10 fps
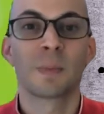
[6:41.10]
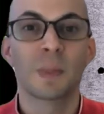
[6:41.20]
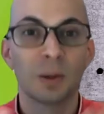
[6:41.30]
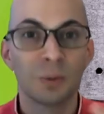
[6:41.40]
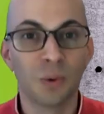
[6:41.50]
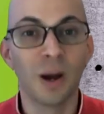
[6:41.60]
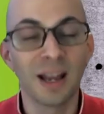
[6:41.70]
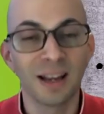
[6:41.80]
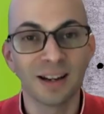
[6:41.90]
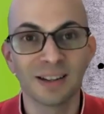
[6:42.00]

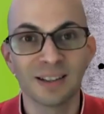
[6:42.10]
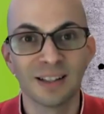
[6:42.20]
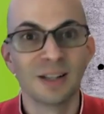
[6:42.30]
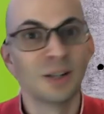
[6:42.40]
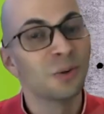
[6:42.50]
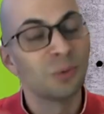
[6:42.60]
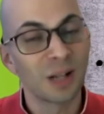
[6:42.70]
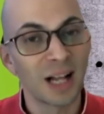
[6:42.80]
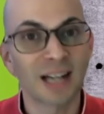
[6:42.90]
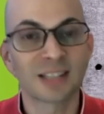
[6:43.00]
where we'll
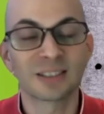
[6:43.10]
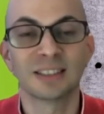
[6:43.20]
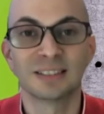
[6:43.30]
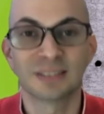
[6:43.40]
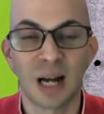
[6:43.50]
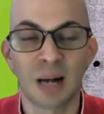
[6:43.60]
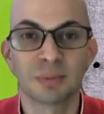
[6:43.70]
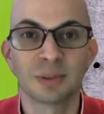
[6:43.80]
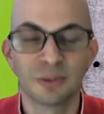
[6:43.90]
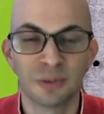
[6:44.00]
actually stop
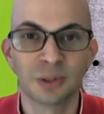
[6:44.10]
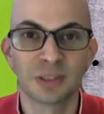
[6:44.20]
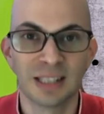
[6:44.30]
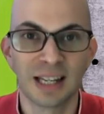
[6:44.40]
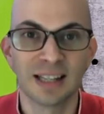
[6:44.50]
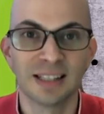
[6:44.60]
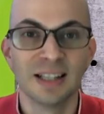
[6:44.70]
for today.